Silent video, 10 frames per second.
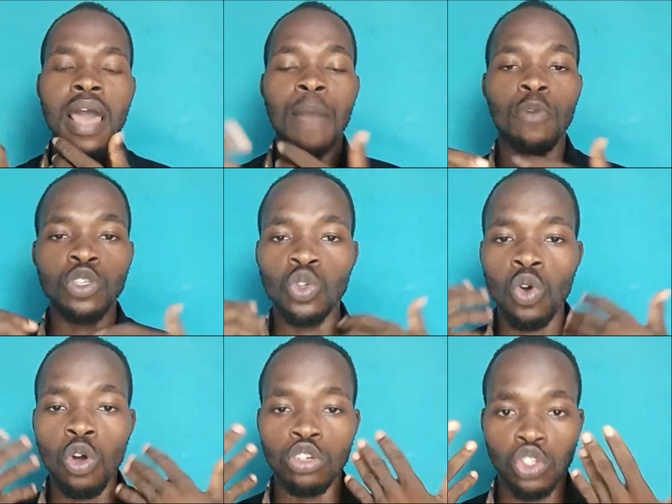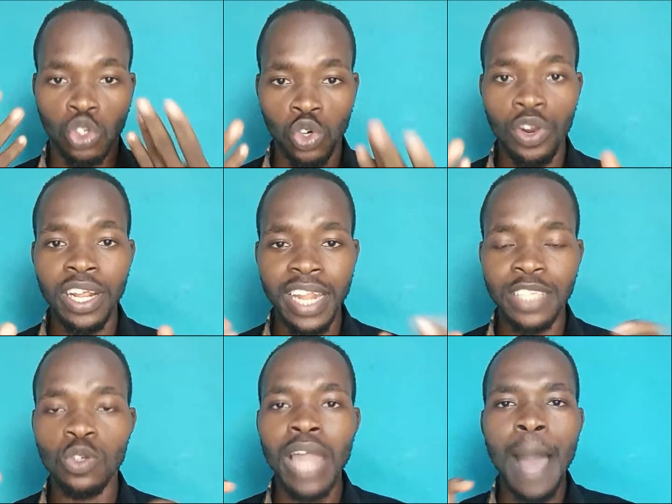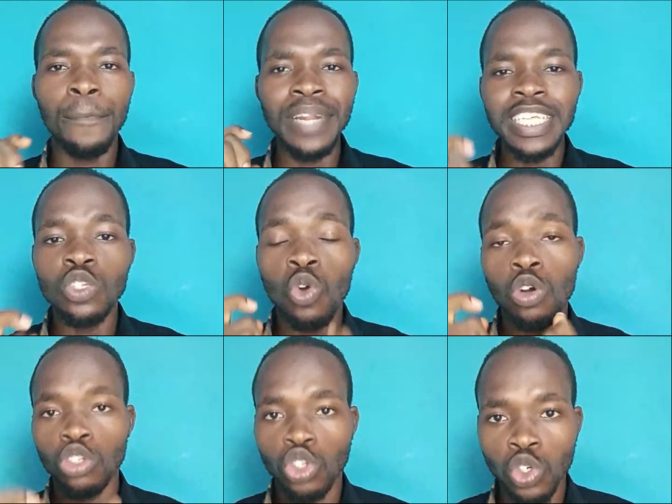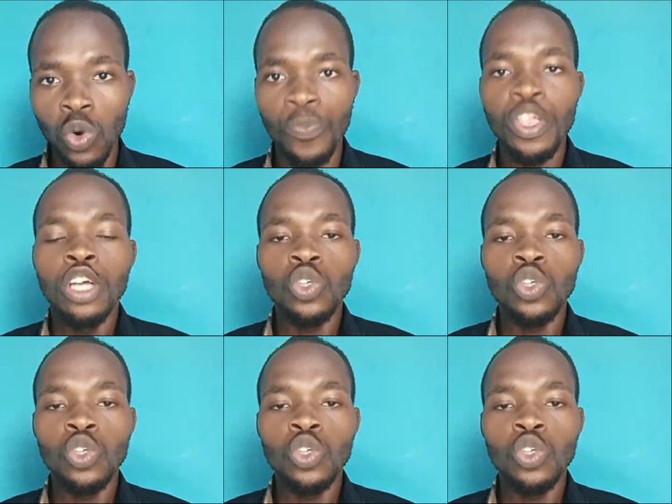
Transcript: I'm also controlling it. So the ability to control.